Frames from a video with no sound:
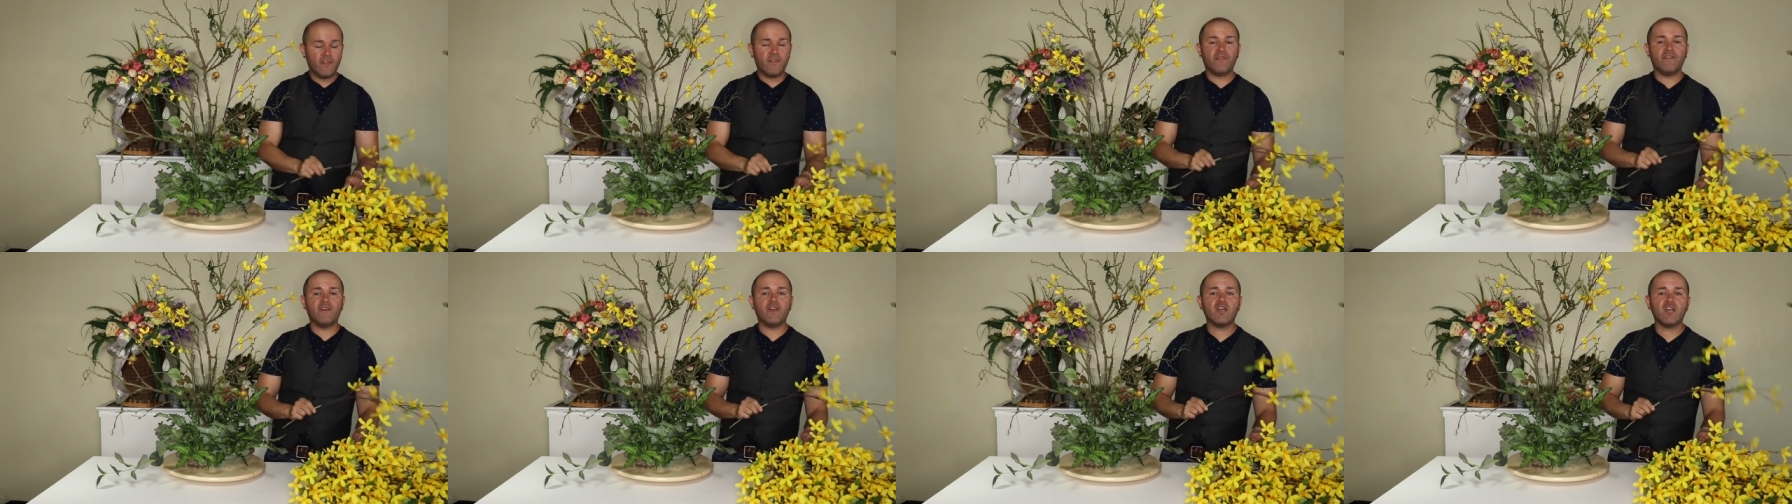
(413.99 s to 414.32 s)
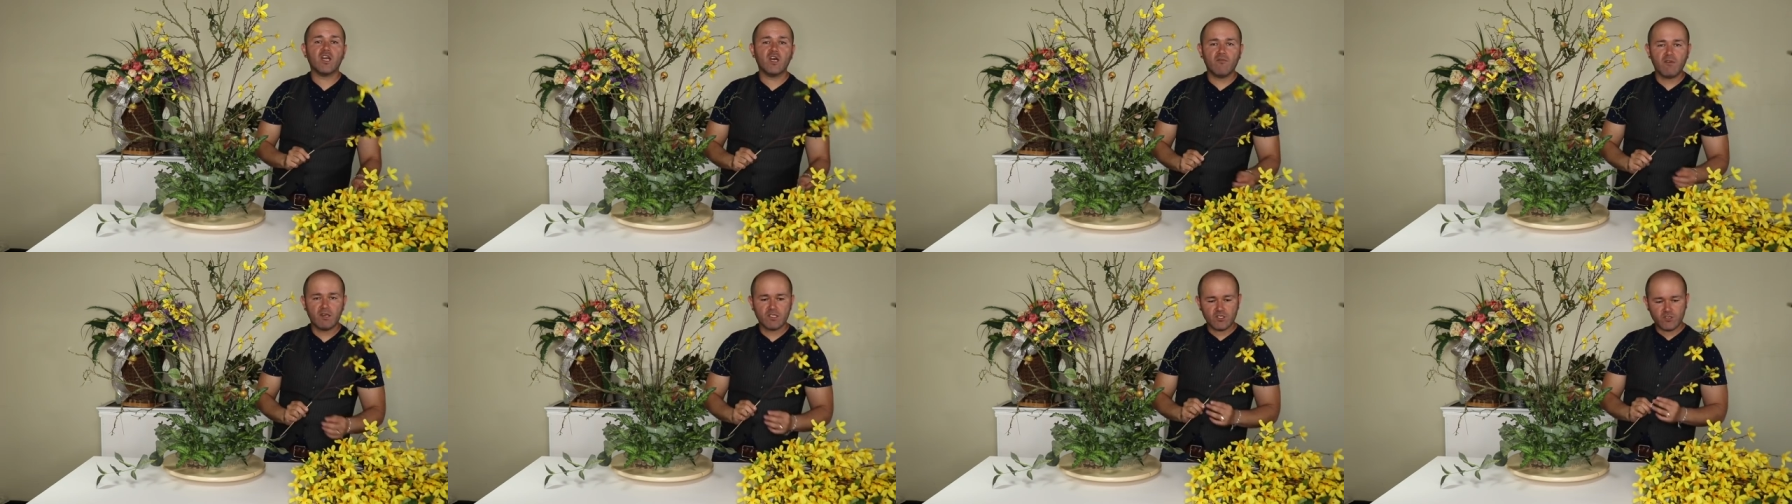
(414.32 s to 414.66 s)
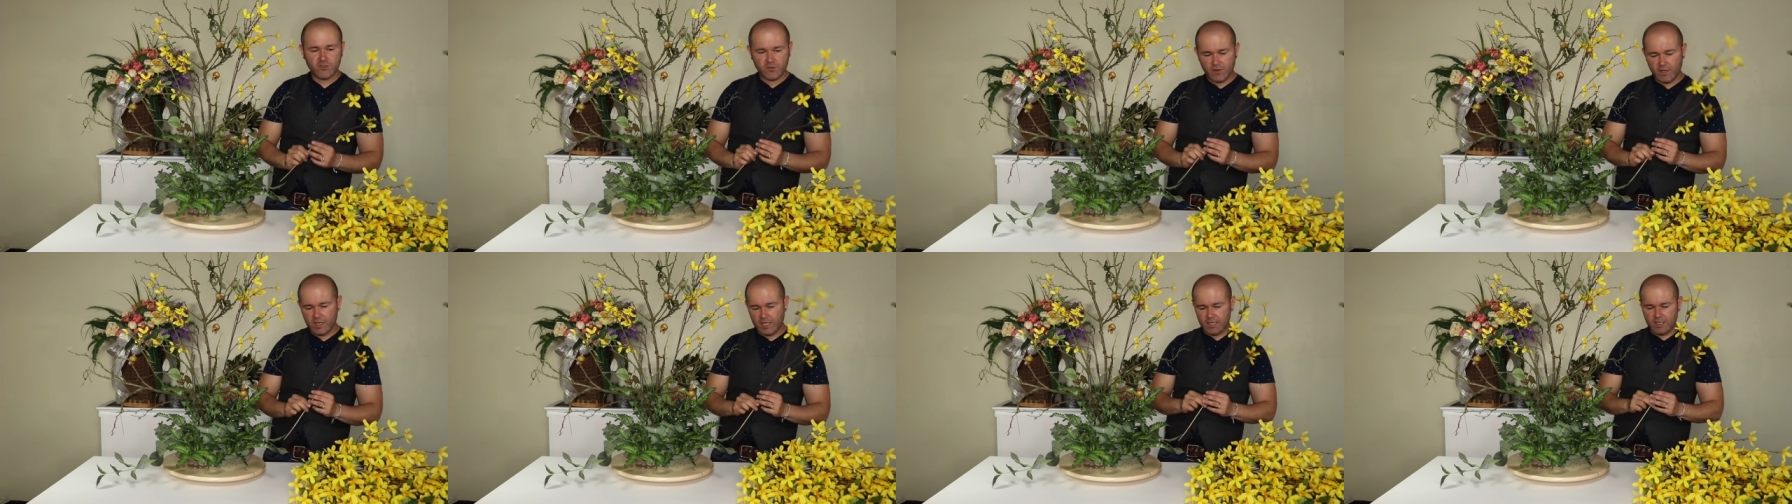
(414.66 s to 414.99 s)
Think of a
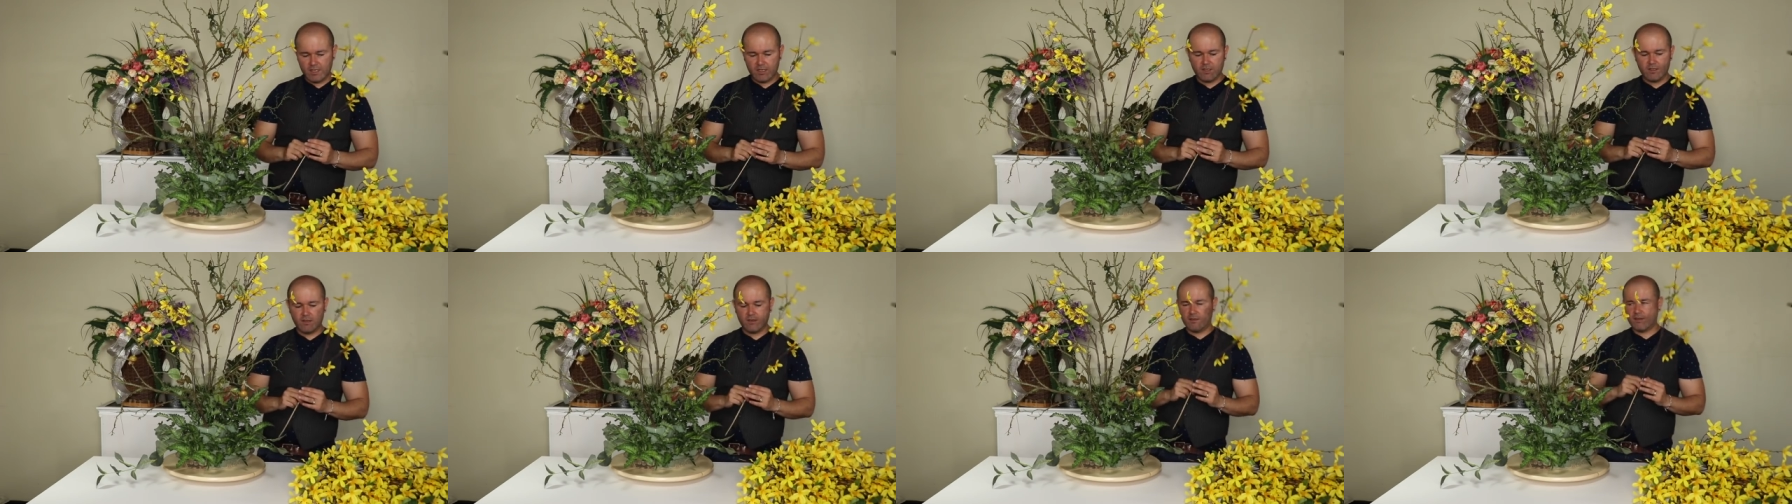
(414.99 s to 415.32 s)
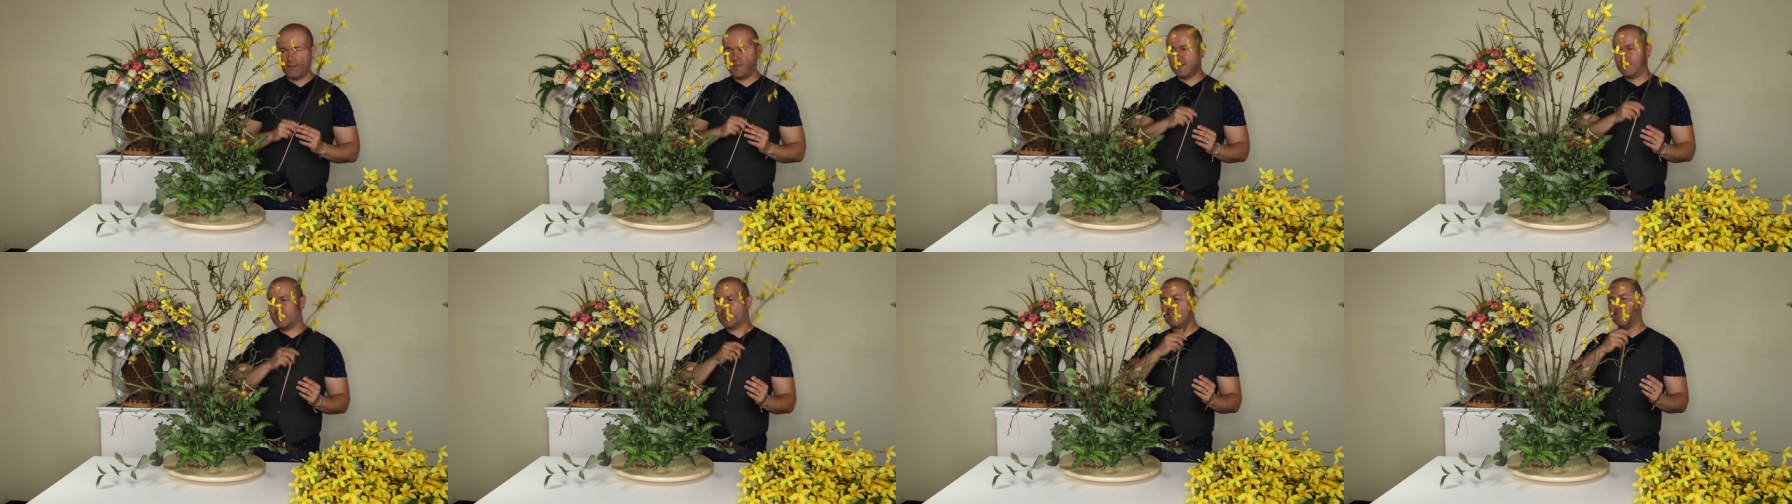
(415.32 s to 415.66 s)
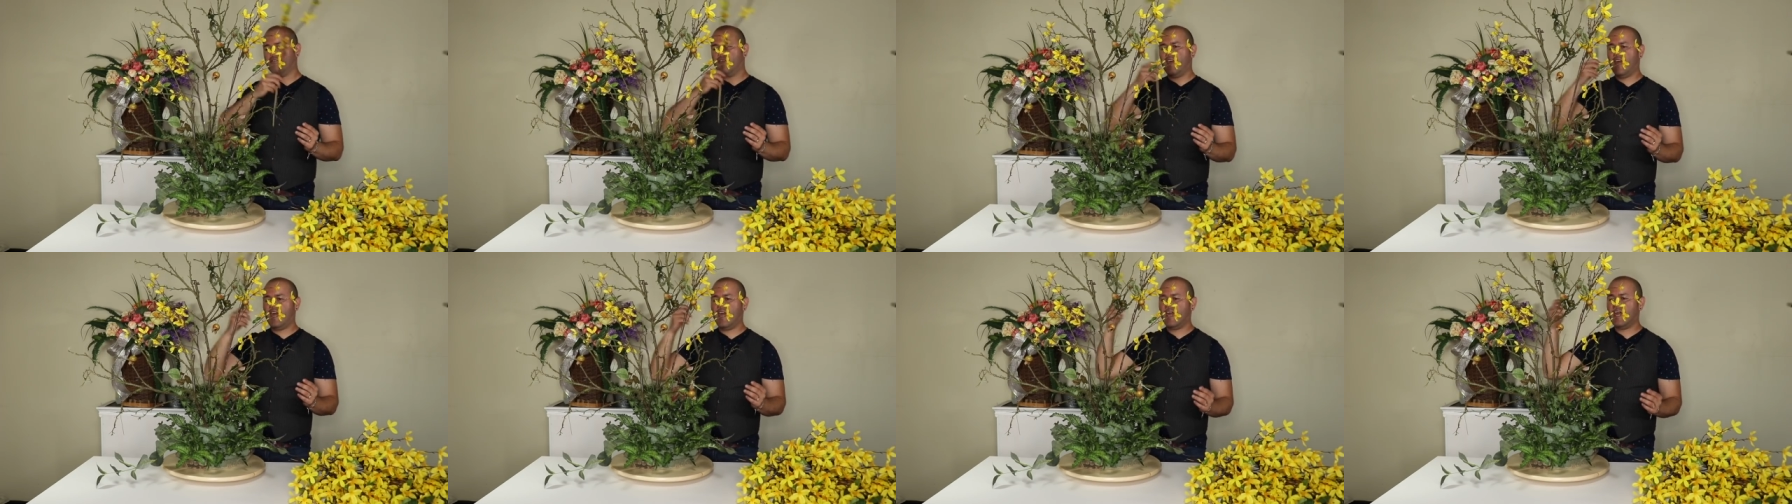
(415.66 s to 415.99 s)
tree. Think
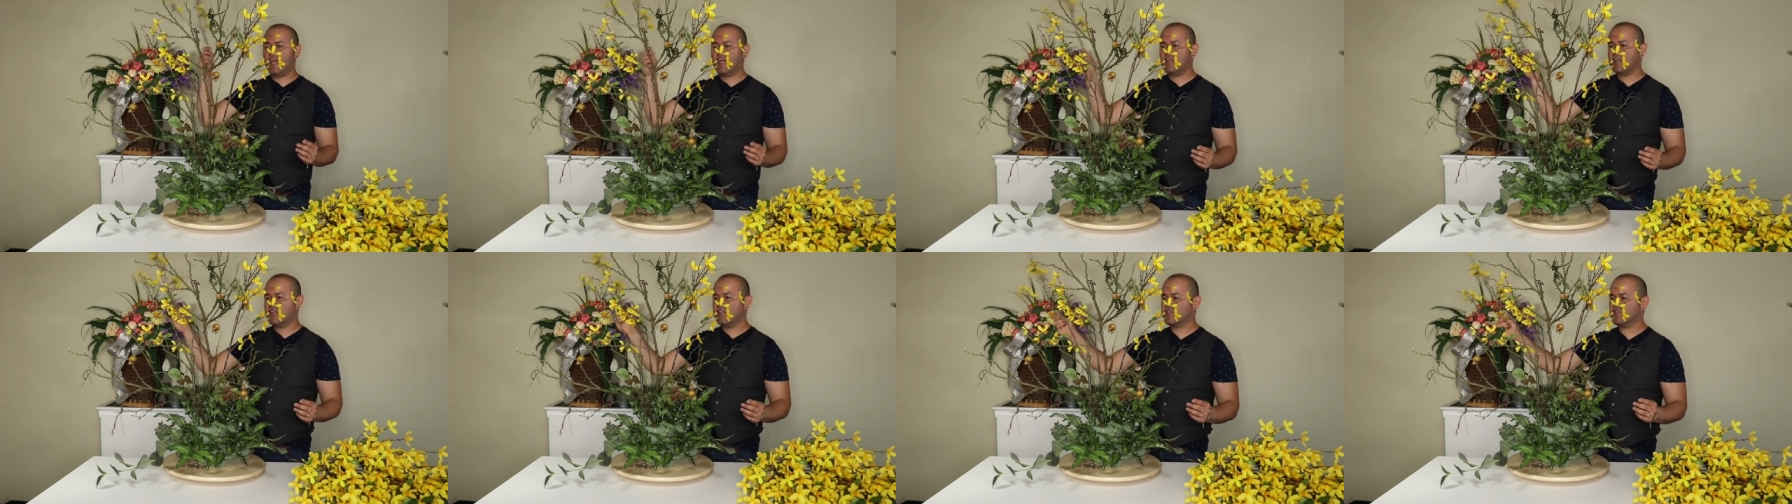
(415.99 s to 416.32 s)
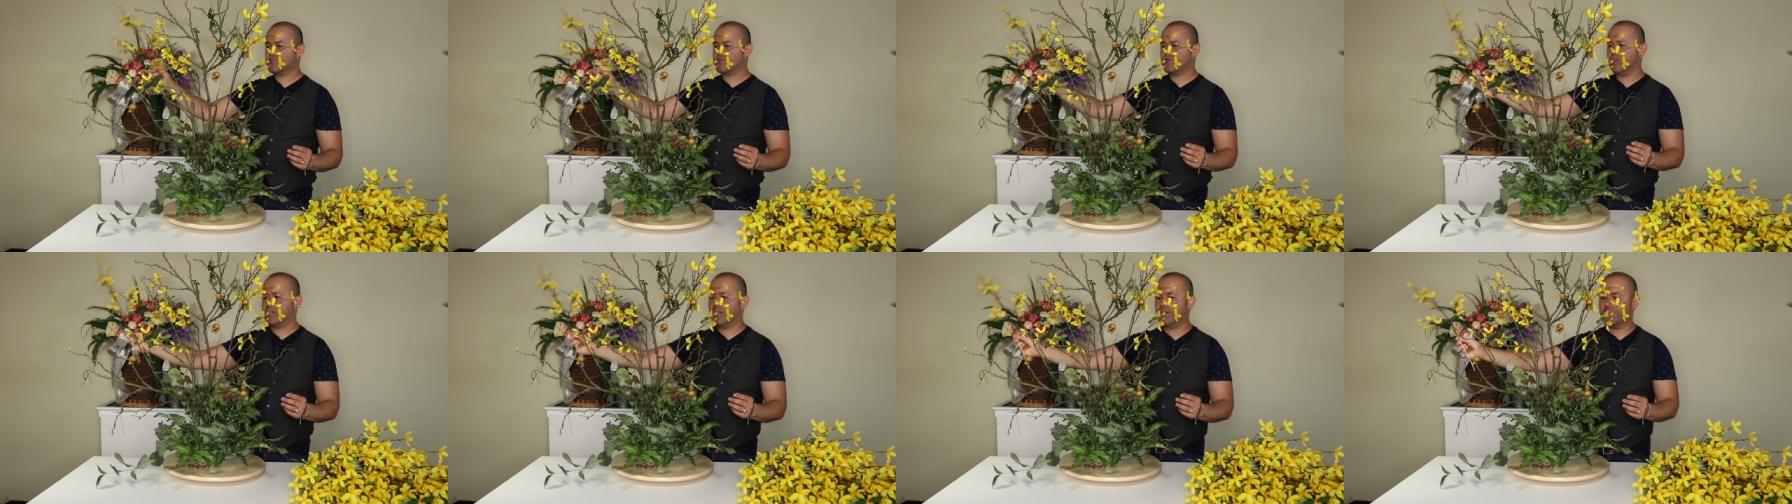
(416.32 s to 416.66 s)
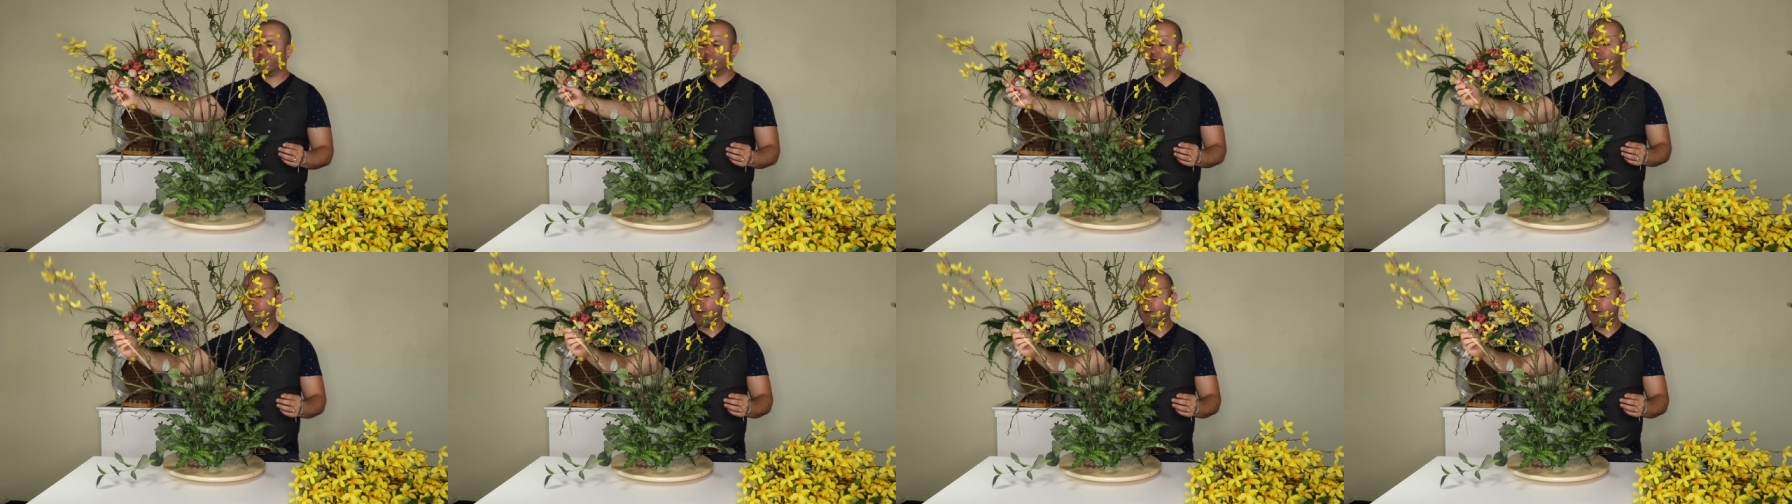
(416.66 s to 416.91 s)
of any tree in your